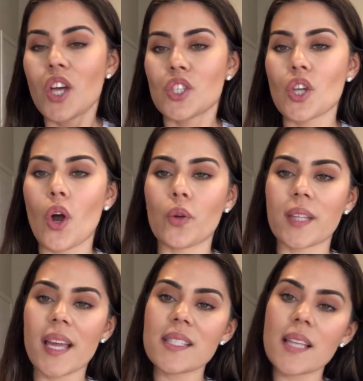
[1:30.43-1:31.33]
So
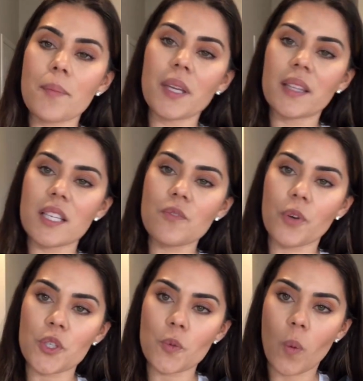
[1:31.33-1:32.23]
they sent me this
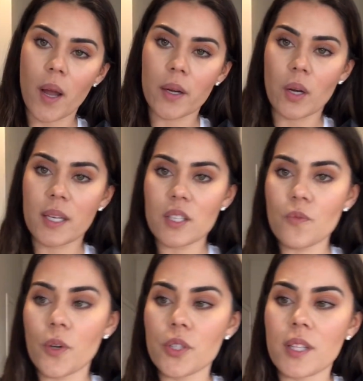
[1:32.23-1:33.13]
first one, this
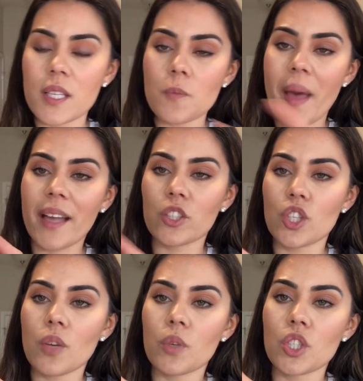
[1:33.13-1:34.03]

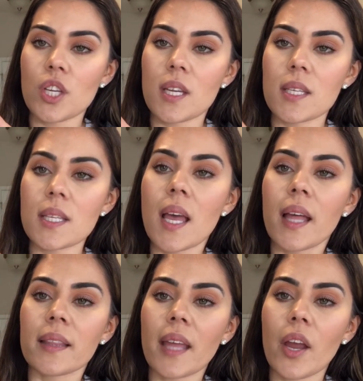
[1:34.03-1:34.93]
packaging, which is
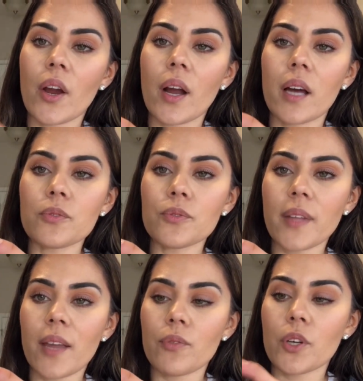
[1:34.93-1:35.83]
their
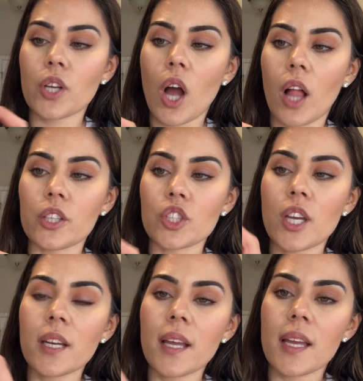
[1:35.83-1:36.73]
Unflavored collagen.